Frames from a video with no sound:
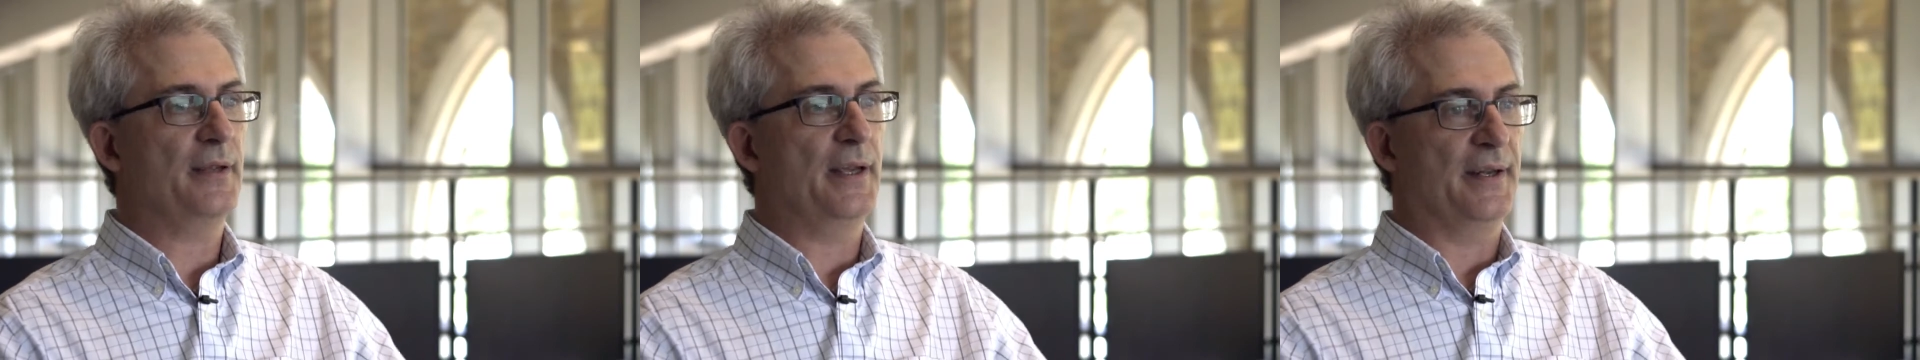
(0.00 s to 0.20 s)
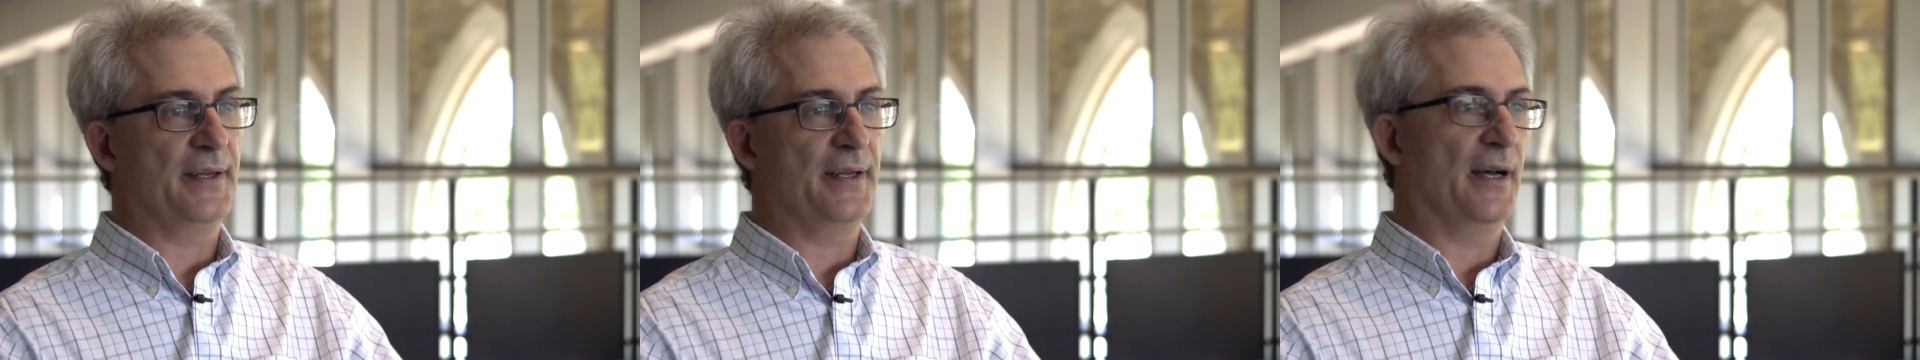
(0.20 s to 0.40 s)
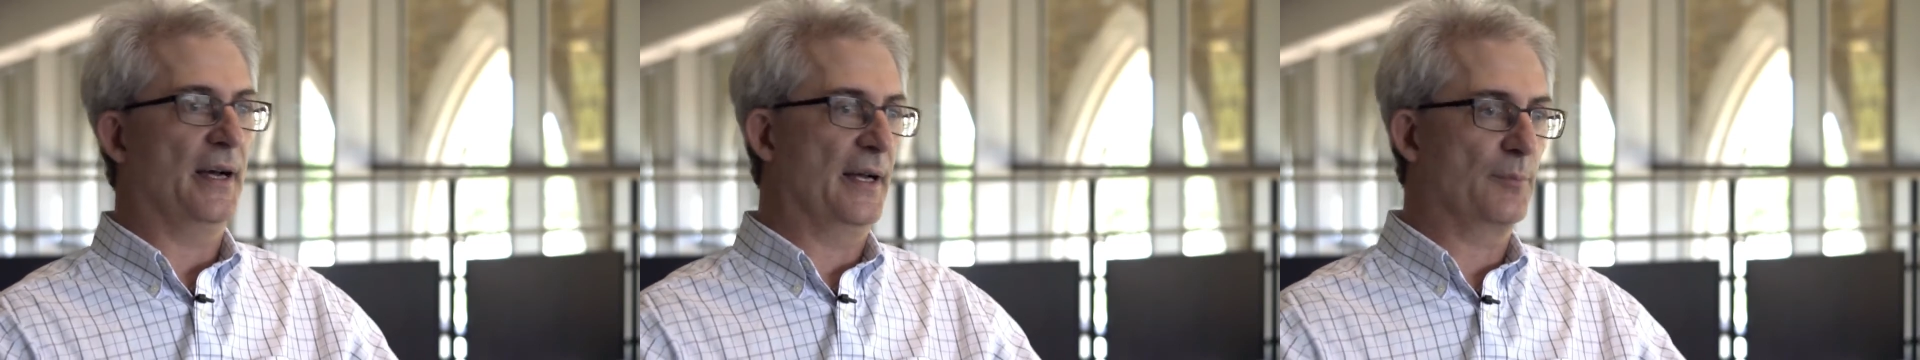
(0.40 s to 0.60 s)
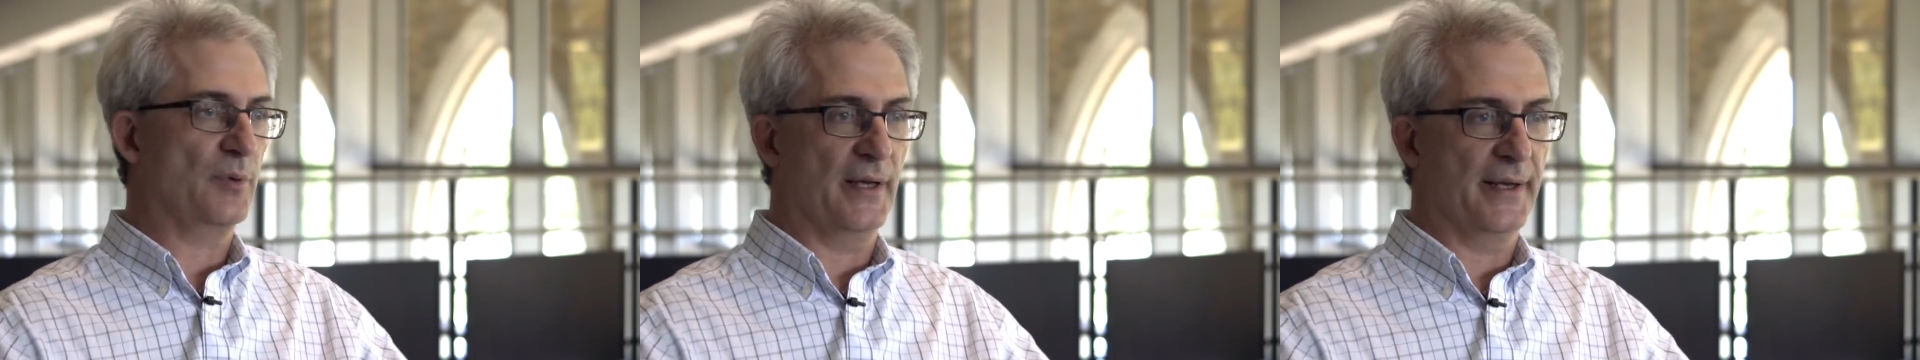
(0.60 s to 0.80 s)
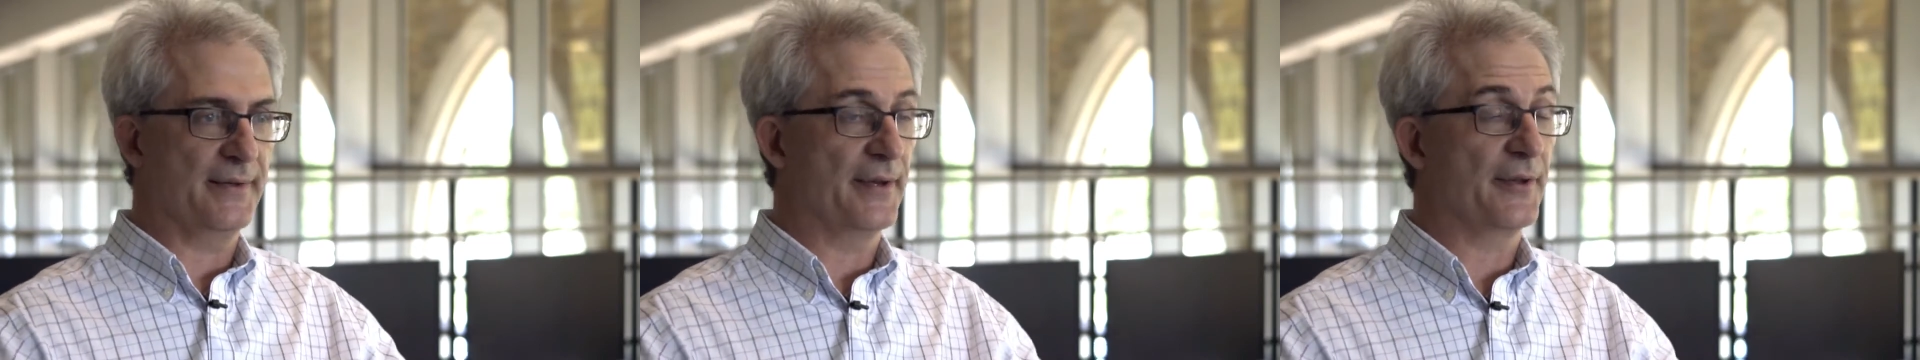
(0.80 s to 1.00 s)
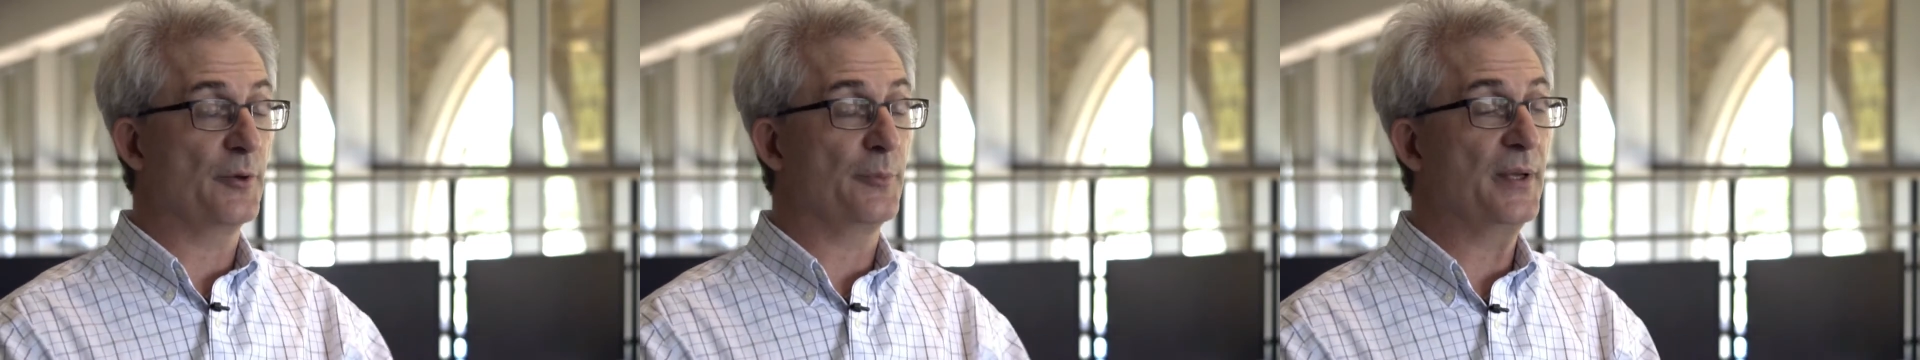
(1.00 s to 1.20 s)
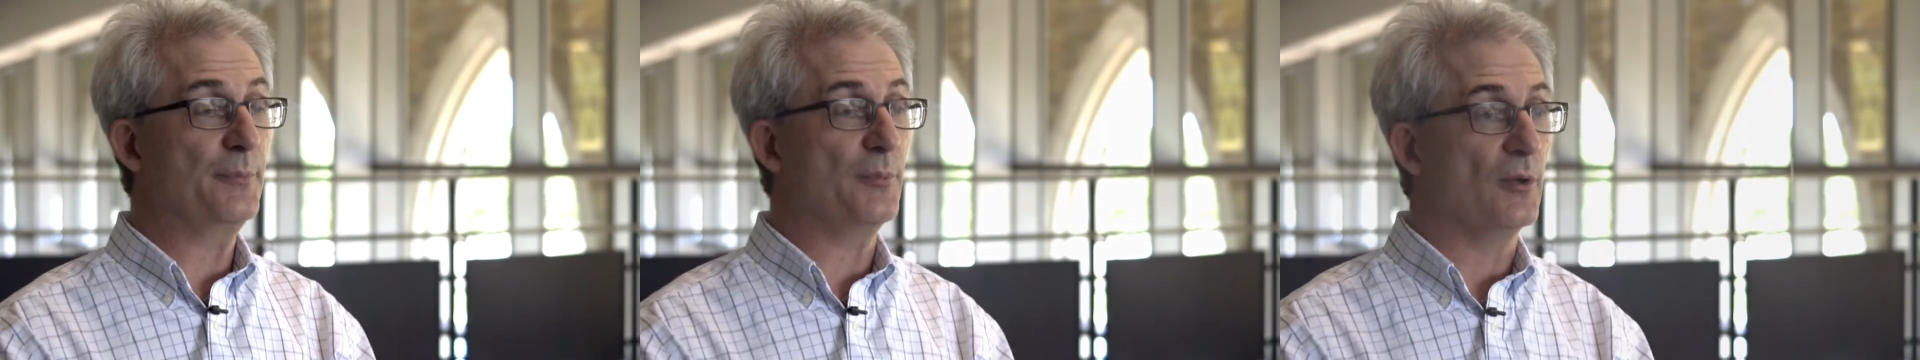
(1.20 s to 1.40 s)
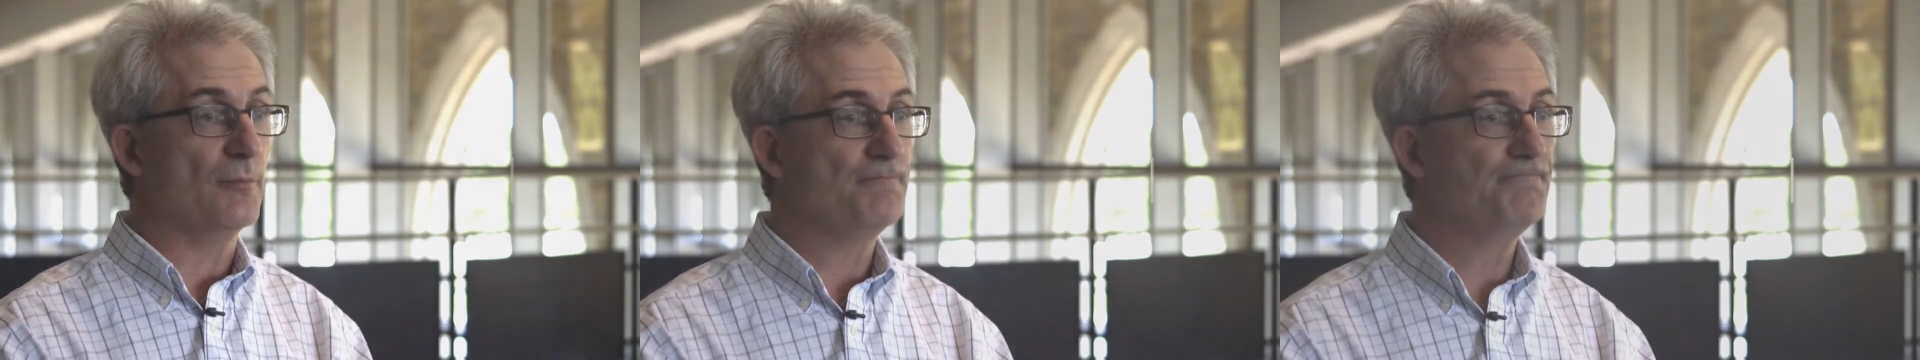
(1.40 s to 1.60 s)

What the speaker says: and EI applied to other people.